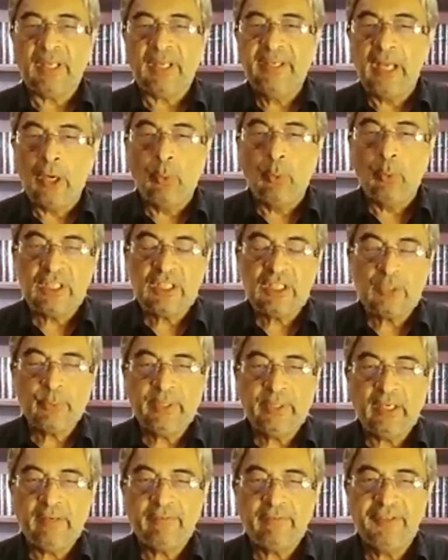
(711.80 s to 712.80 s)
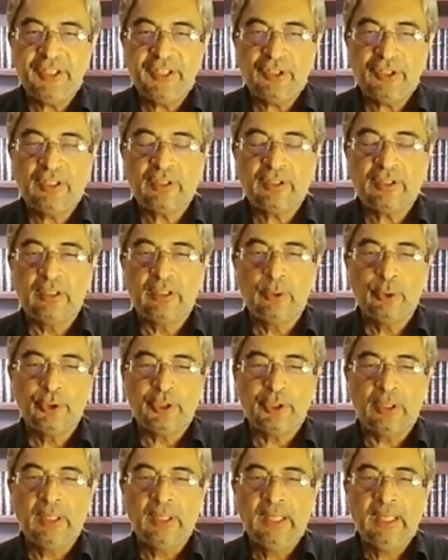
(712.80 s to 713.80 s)
Now, once we have reached this
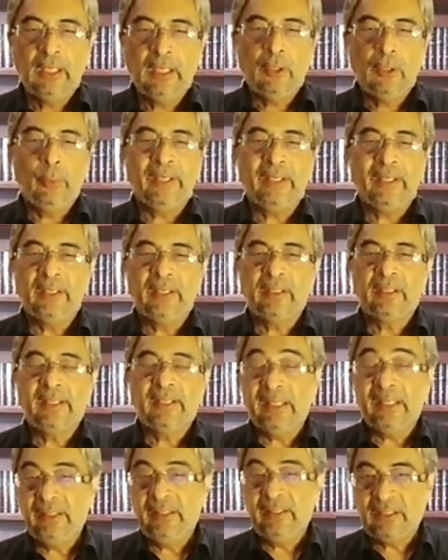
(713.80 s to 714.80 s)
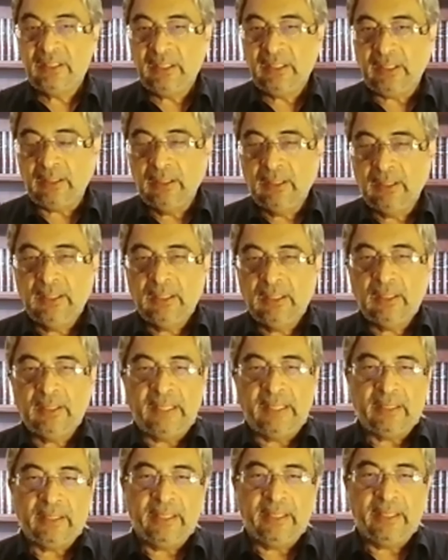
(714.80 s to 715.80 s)
conclusion, we can clearly see
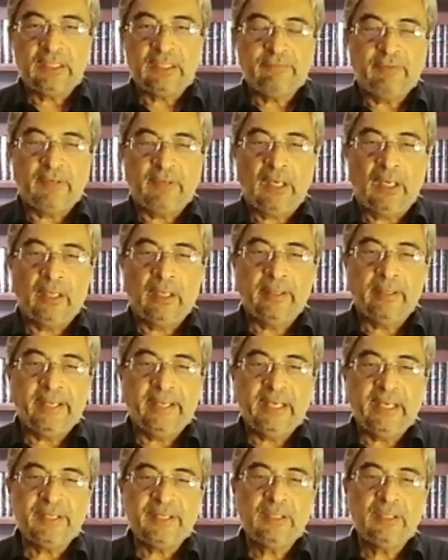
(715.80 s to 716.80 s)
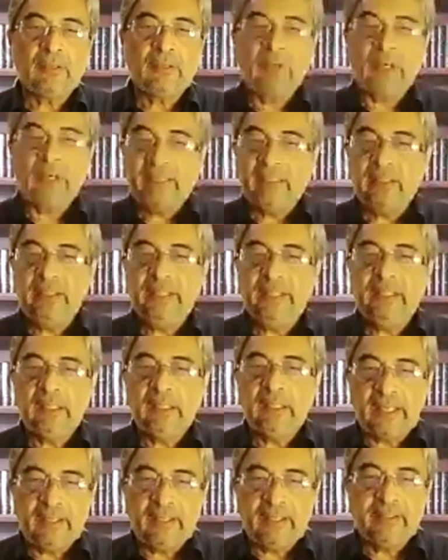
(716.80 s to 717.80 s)
that as far as the rightly
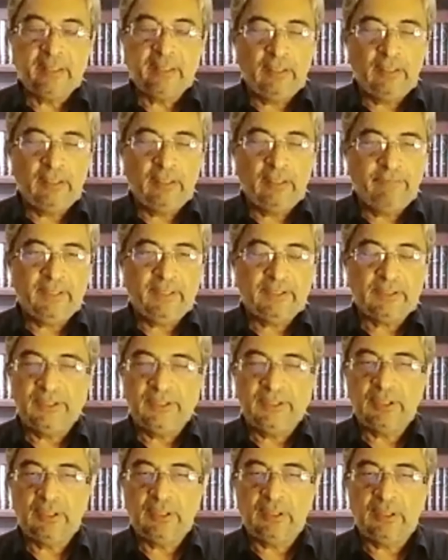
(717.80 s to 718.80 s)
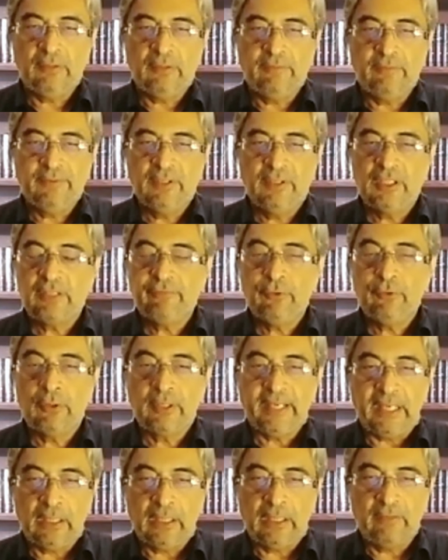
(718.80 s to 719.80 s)
guided caliphate is concerned, the first
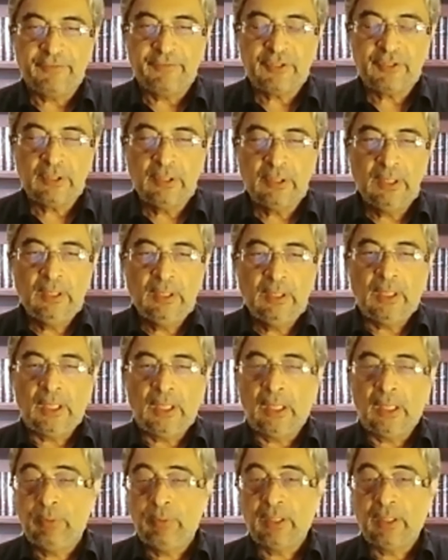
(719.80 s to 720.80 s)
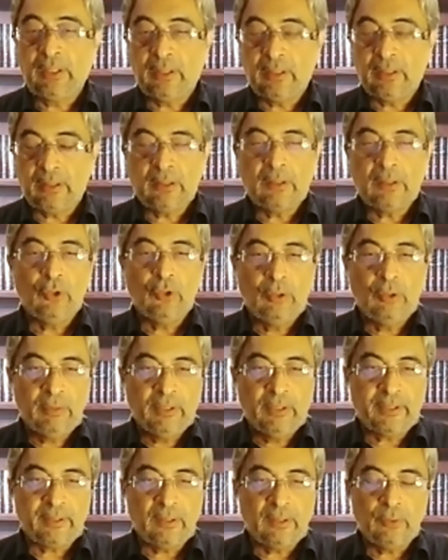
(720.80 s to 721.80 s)
four caliphs, Abu Bakr,
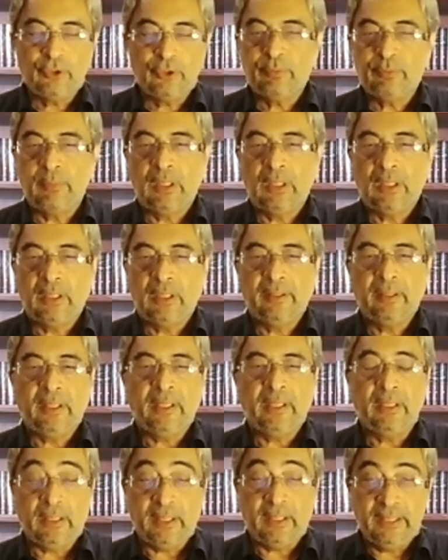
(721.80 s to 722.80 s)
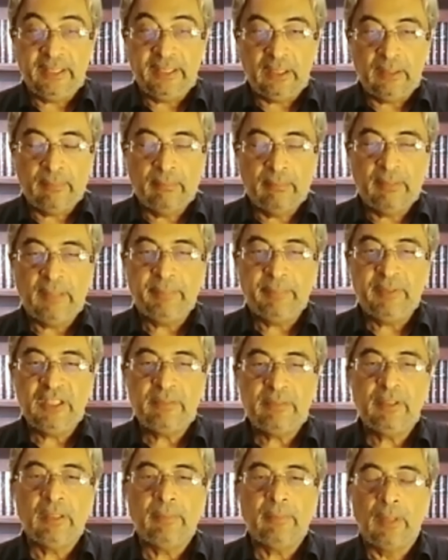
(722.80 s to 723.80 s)
Umar, Usman, and Ali, may
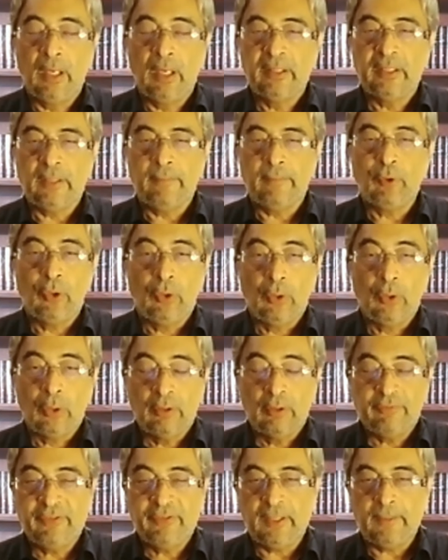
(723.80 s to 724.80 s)
peace be upon them, all of